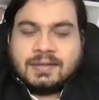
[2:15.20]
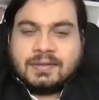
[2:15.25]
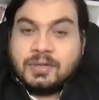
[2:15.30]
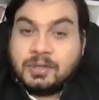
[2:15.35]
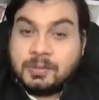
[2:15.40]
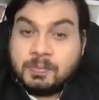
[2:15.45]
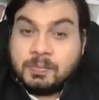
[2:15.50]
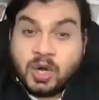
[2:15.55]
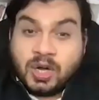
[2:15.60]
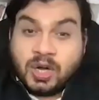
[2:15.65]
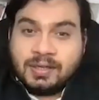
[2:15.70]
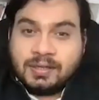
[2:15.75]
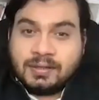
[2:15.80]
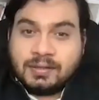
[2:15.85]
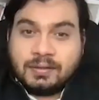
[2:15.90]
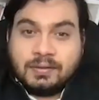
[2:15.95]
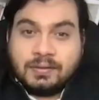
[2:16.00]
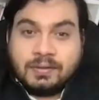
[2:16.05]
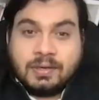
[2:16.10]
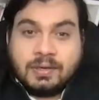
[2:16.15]
Good
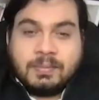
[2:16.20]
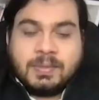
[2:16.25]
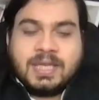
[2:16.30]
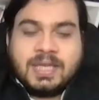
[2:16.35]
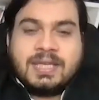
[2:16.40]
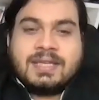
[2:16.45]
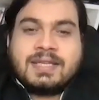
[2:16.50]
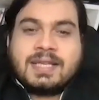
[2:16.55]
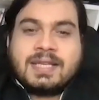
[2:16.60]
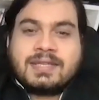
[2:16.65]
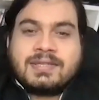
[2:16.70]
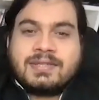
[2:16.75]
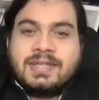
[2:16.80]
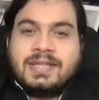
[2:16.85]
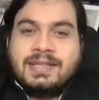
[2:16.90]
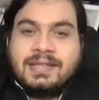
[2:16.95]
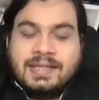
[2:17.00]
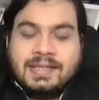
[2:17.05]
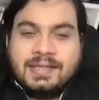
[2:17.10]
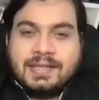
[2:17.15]
morning, global
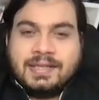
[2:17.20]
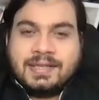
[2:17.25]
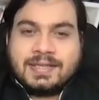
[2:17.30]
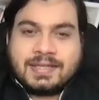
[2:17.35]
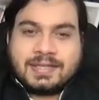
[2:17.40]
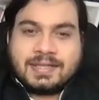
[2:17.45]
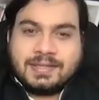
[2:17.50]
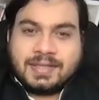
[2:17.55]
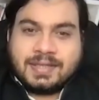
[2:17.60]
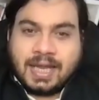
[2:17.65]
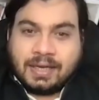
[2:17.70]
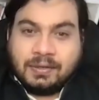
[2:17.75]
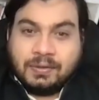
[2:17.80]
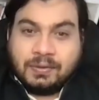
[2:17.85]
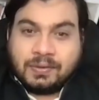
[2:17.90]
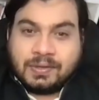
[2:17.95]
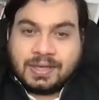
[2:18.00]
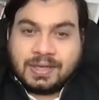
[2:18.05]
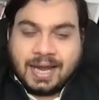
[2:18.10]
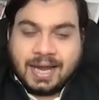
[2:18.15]
industry leaders,
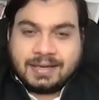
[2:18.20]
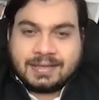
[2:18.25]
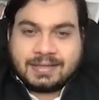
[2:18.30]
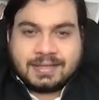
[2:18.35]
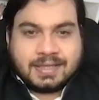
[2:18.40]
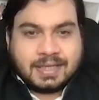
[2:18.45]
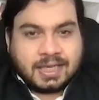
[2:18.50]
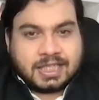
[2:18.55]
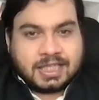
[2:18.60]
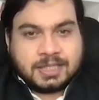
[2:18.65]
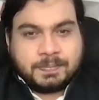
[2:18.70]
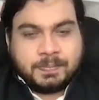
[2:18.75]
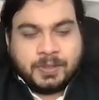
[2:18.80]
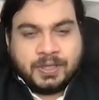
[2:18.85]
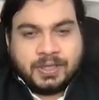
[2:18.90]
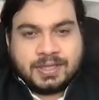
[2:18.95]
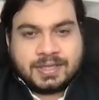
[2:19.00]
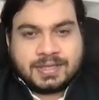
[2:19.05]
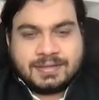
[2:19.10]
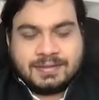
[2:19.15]
technocrats,
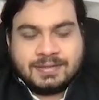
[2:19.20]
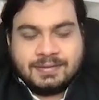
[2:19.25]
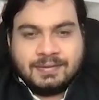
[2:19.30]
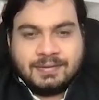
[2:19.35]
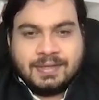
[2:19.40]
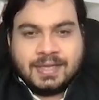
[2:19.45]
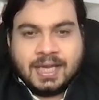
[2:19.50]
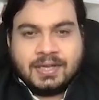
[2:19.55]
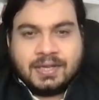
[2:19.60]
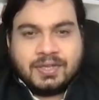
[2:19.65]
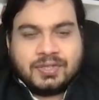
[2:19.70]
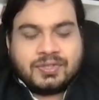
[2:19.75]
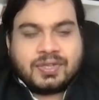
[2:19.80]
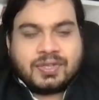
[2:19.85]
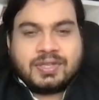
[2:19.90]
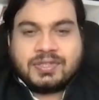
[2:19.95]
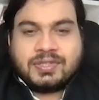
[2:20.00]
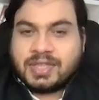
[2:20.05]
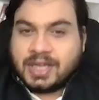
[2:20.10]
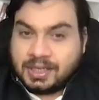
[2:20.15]
experts, ladies
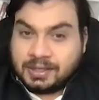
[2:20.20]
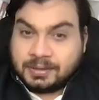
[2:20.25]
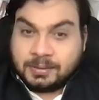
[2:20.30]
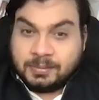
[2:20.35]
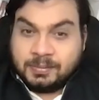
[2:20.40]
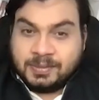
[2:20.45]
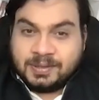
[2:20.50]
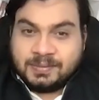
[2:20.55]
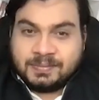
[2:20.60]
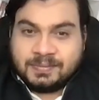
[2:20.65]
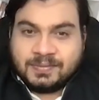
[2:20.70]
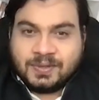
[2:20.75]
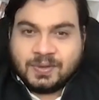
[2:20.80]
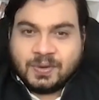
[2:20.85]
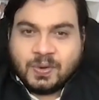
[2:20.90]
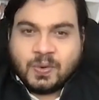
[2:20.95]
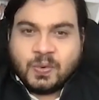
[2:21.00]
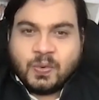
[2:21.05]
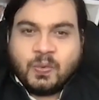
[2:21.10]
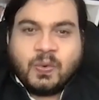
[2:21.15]
and gentlemen.
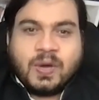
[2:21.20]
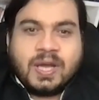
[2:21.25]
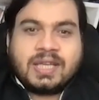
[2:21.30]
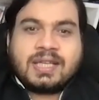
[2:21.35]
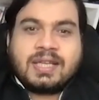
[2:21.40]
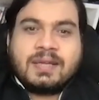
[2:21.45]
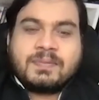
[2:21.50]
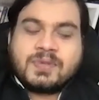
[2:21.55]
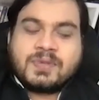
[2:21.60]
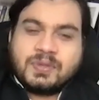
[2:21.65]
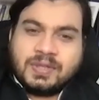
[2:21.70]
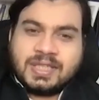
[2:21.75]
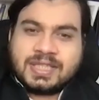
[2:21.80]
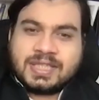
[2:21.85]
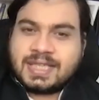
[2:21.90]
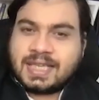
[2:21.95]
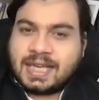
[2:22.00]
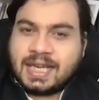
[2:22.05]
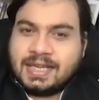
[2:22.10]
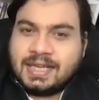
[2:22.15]
Welcome to the
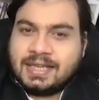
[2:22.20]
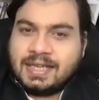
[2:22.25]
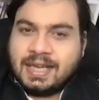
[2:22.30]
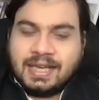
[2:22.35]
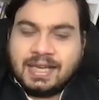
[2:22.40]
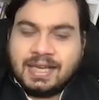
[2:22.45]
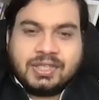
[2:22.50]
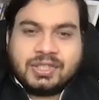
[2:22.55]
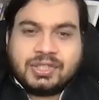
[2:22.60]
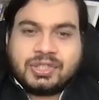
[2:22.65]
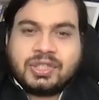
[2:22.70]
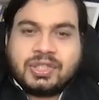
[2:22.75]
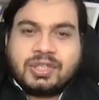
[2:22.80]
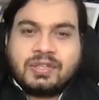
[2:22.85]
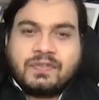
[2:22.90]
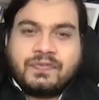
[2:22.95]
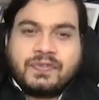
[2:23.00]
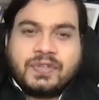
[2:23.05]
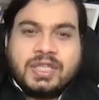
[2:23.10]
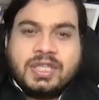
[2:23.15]
second edition
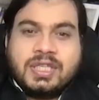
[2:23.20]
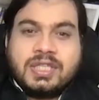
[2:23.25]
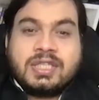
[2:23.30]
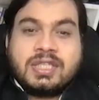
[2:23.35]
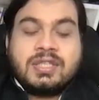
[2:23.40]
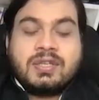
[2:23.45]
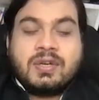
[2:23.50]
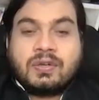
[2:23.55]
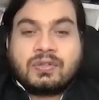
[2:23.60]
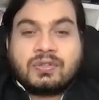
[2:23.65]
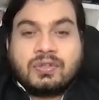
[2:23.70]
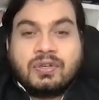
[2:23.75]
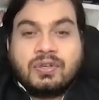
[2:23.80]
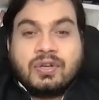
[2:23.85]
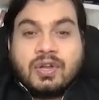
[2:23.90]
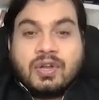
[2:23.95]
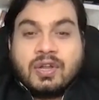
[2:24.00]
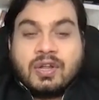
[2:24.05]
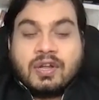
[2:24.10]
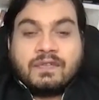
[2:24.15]
of
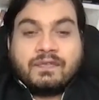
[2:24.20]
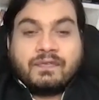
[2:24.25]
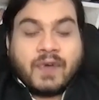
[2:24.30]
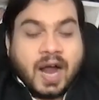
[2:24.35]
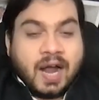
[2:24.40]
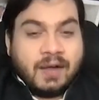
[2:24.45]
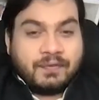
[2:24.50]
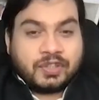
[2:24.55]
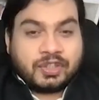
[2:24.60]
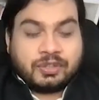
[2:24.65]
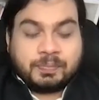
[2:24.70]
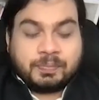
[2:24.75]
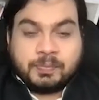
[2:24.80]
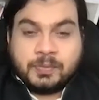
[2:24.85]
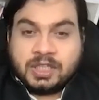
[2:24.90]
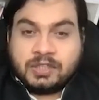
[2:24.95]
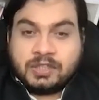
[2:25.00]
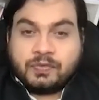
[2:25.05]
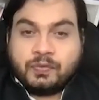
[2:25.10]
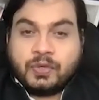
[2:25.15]
ETAuto Farm
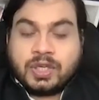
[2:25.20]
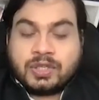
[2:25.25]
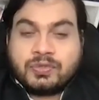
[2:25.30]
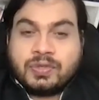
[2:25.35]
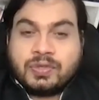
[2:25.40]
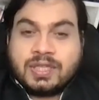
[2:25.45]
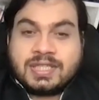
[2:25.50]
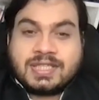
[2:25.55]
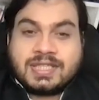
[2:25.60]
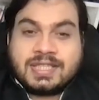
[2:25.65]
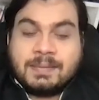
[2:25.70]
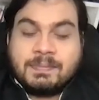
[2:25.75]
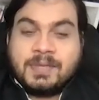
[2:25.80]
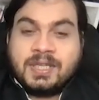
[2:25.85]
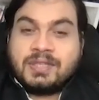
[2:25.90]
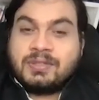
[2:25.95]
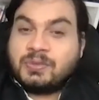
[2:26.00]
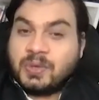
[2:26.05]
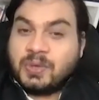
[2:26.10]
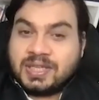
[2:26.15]
Equipment Virtual
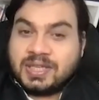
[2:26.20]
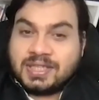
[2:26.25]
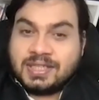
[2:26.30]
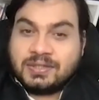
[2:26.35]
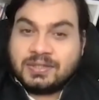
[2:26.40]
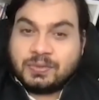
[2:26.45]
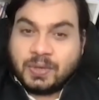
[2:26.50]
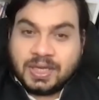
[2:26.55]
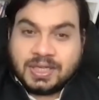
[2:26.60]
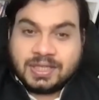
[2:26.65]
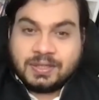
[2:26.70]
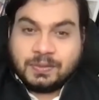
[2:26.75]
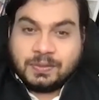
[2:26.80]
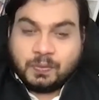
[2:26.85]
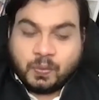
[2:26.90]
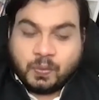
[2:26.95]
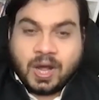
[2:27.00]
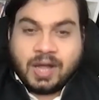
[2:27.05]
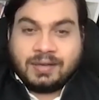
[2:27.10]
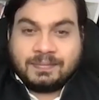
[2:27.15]
Summit
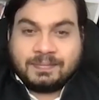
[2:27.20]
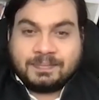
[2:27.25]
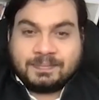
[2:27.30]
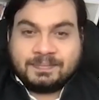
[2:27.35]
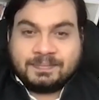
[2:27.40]
2021.